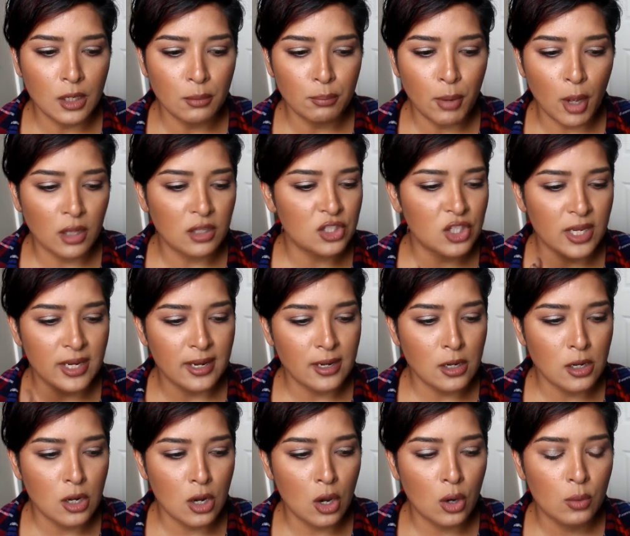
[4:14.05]
polish I
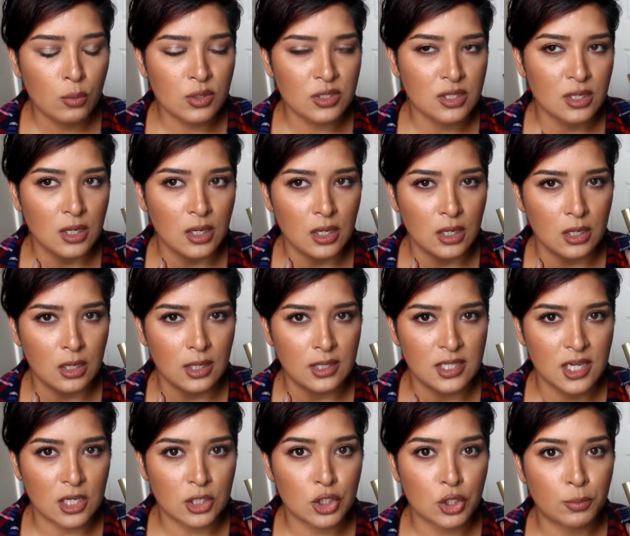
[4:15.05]
didn't know it was a, a
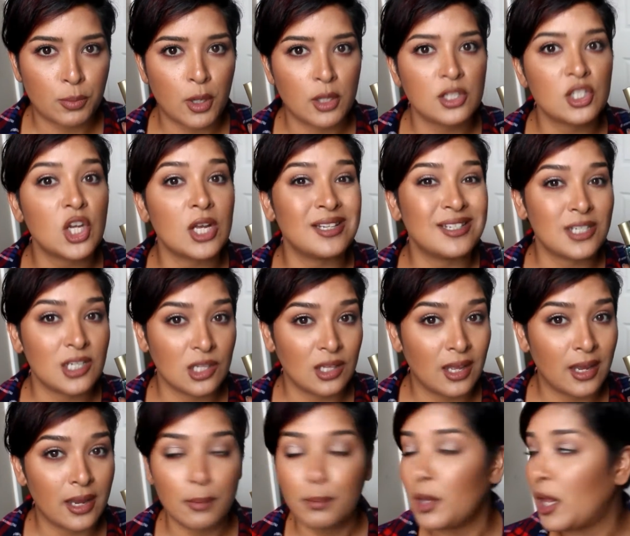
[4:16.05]
texture polish until
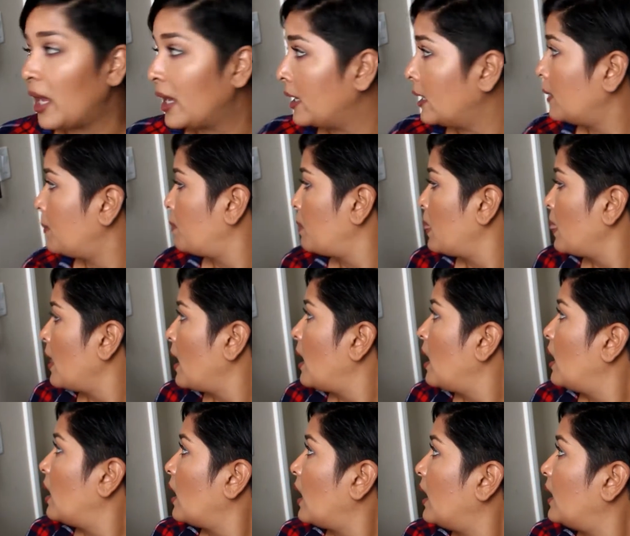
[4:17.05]
I applied it
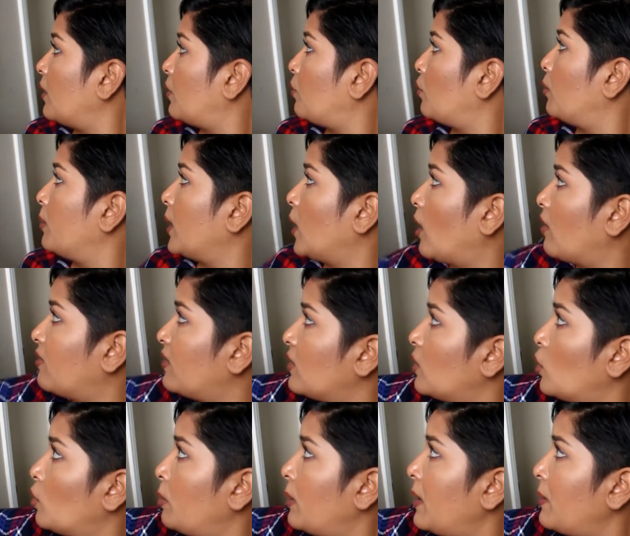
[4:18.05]
kind of threw me off a
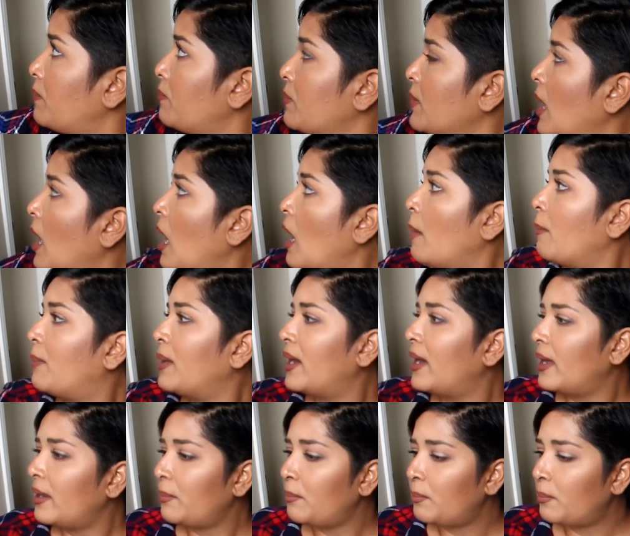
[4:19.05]
little bit
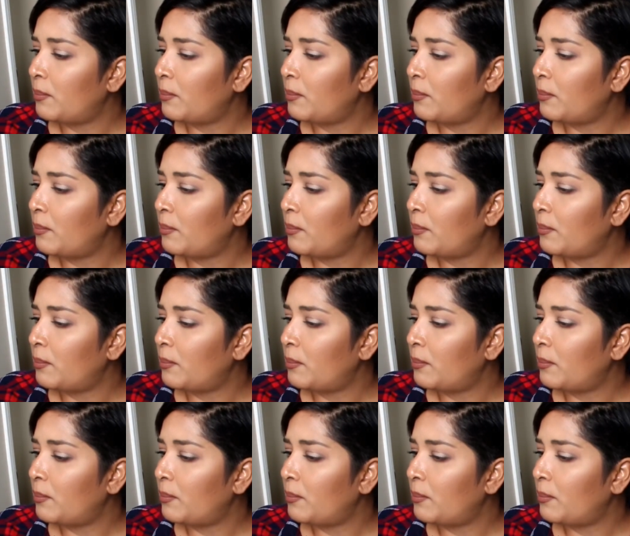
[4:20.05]
but